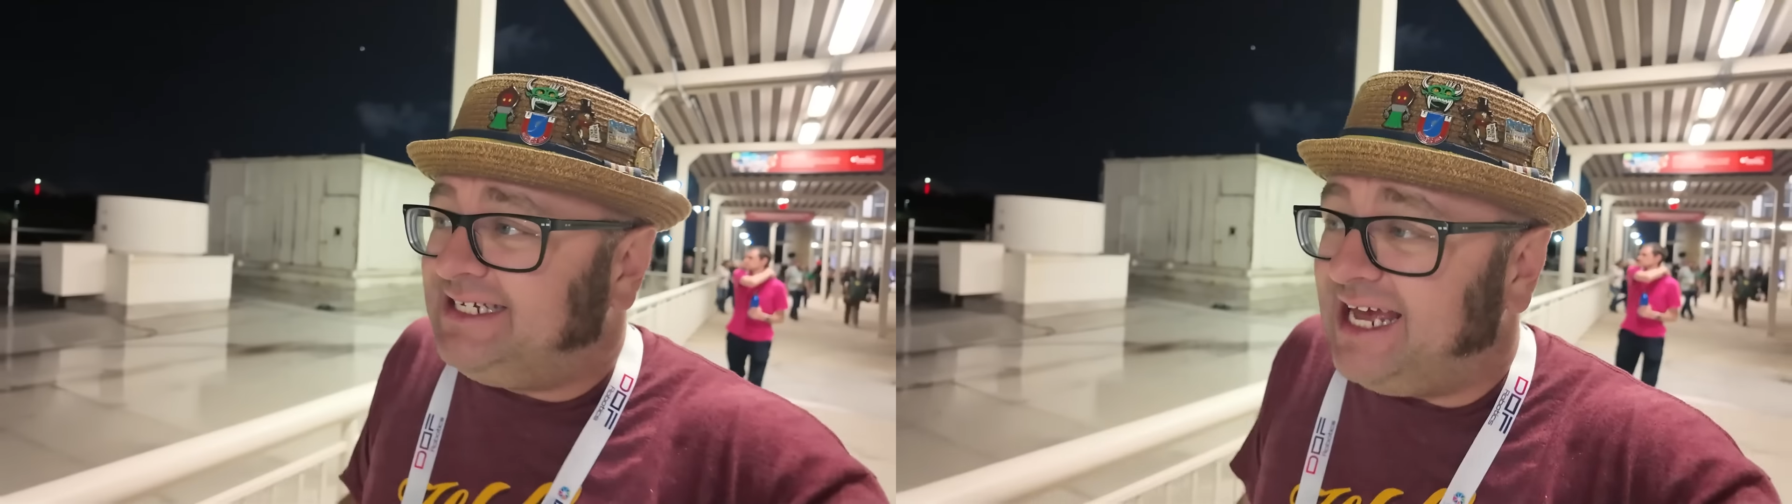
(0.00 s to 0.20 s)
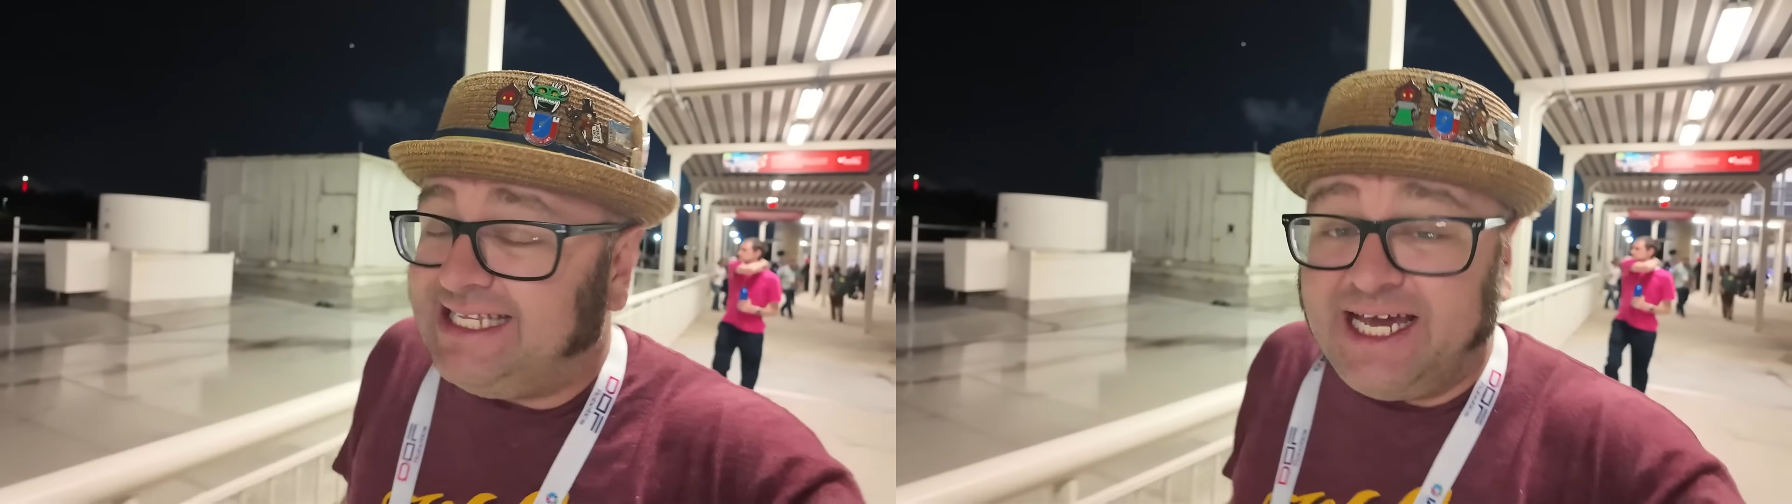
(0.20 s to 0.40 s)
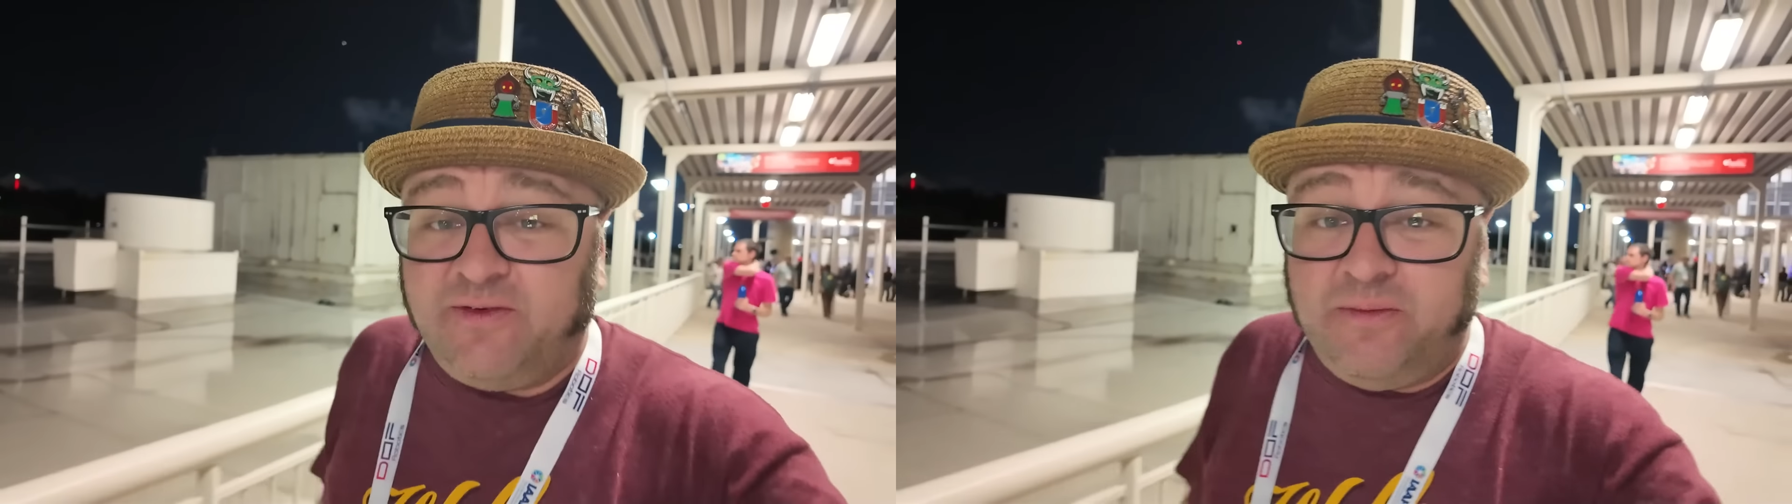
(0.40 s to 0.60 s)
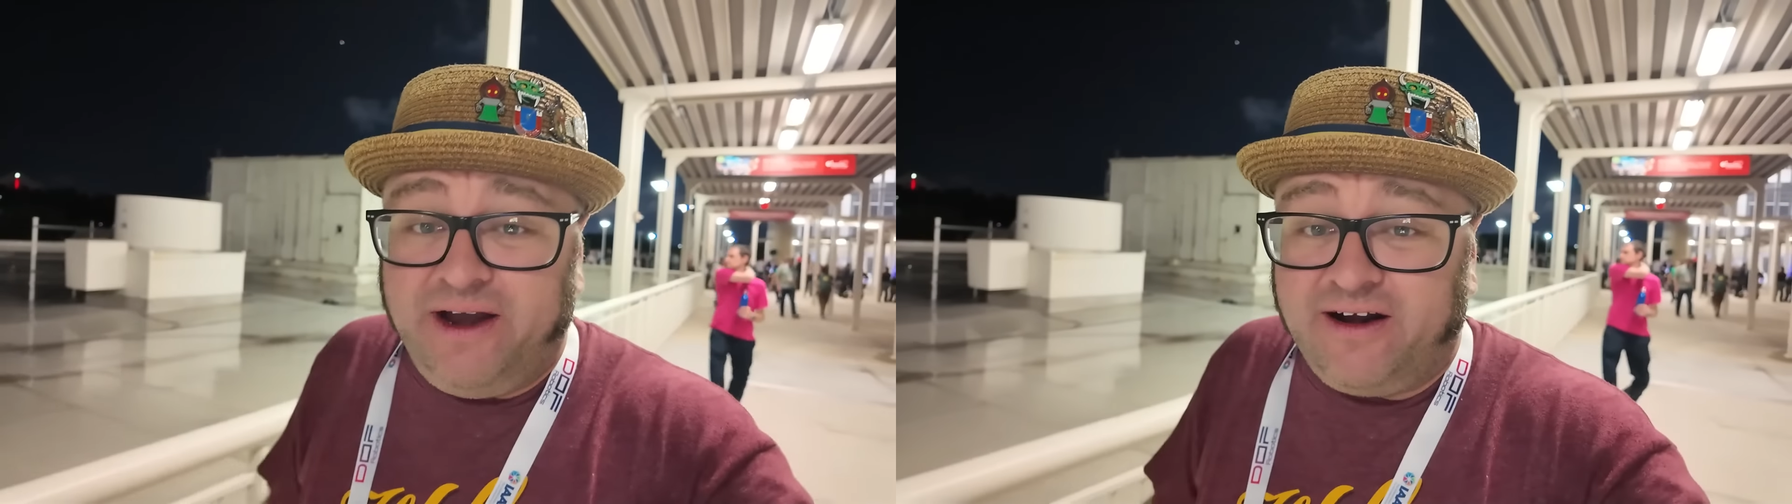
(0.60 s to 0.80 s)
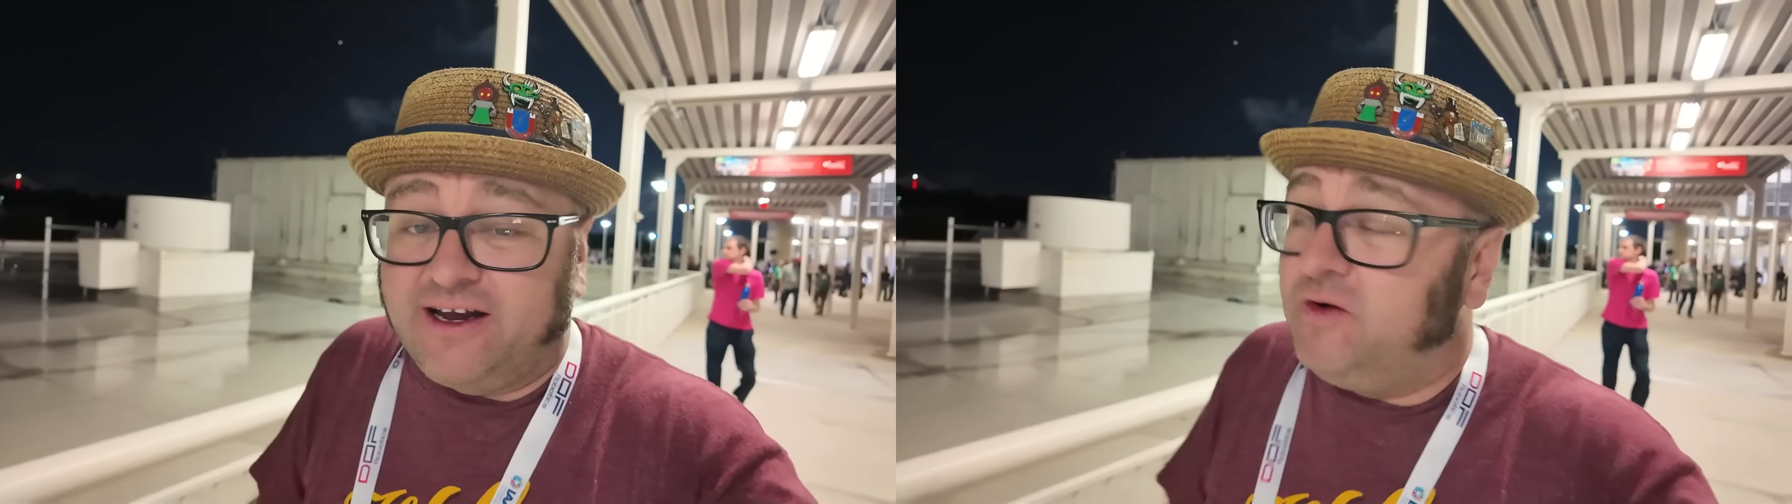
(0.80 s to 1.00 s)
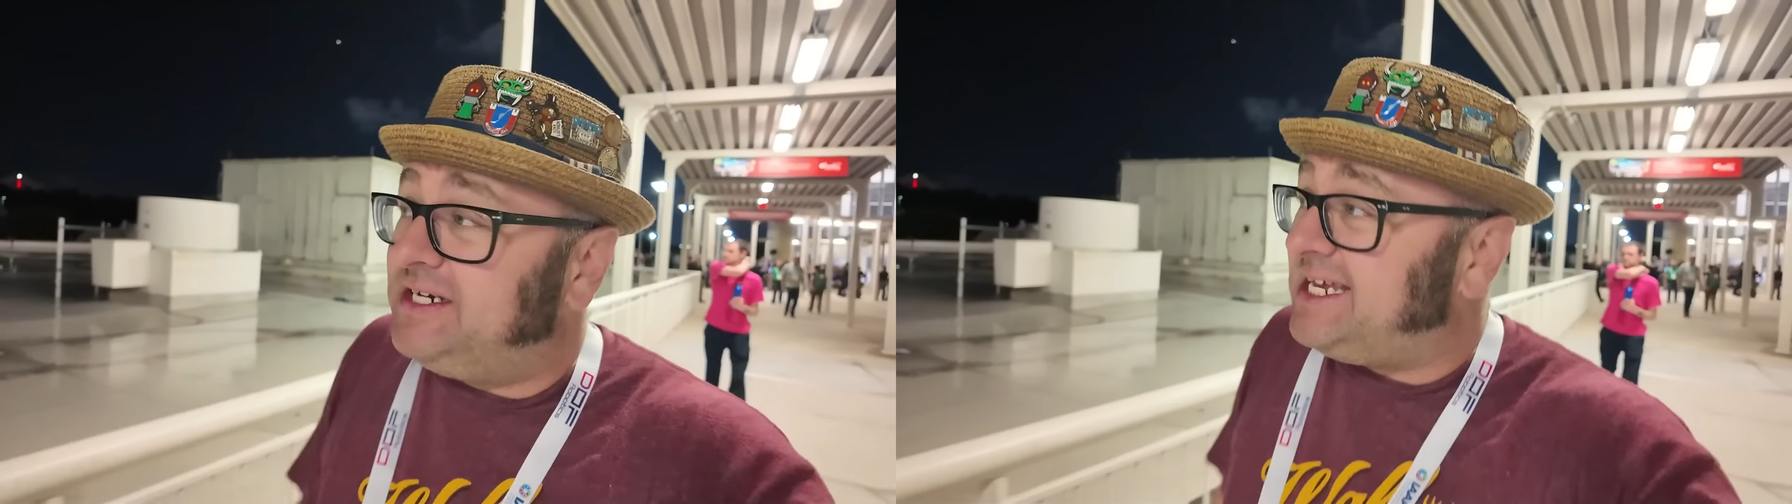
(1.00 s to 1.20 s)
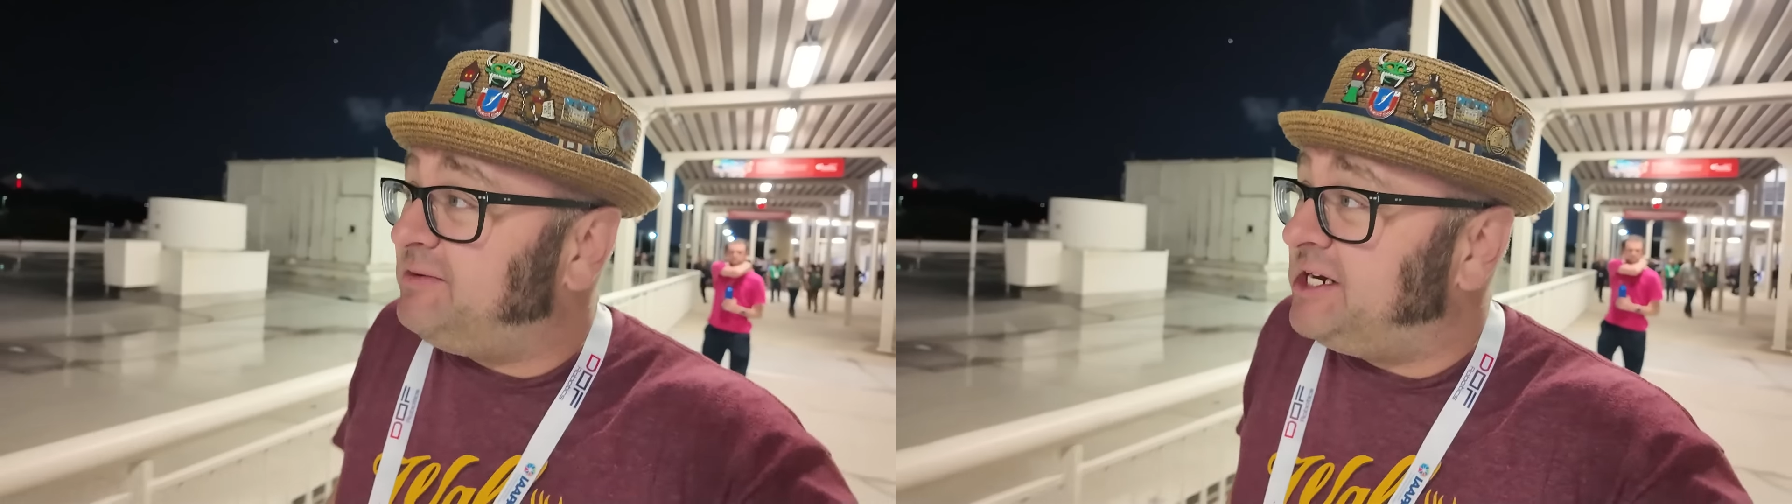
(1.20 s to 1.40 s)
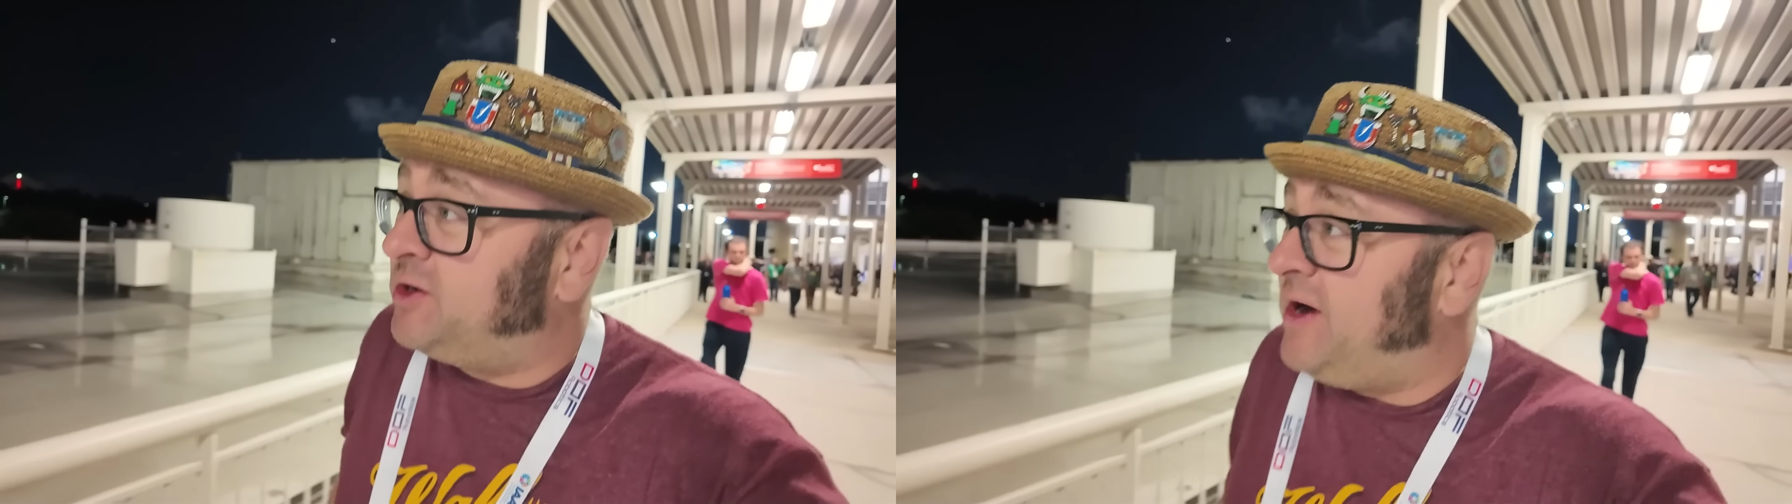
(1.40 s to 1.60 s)
States of America, which is
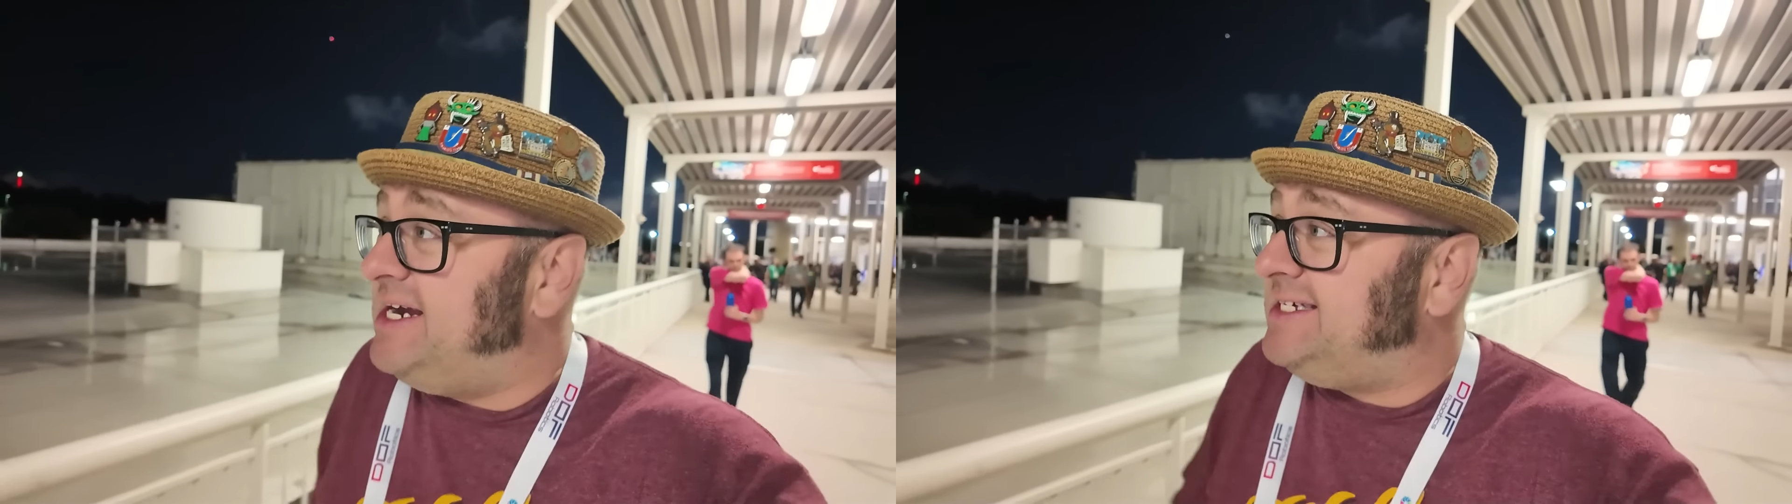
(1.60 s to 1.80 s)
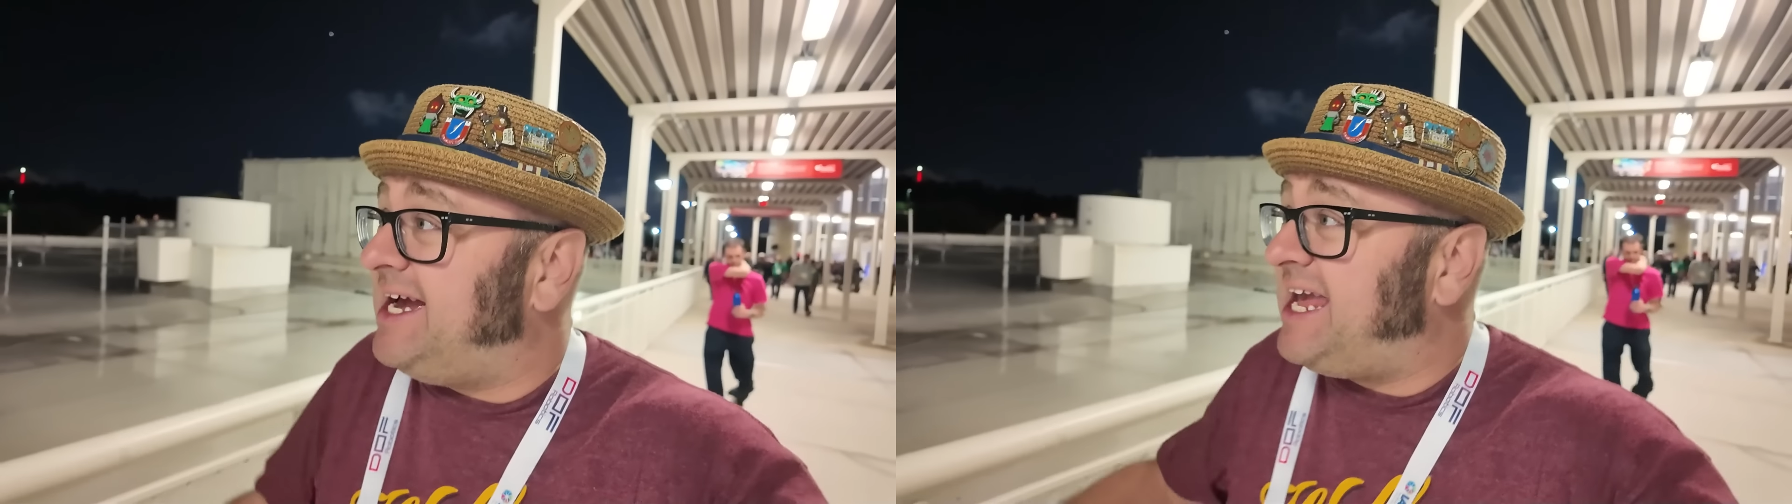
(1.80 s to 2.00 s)
absolutely crazy.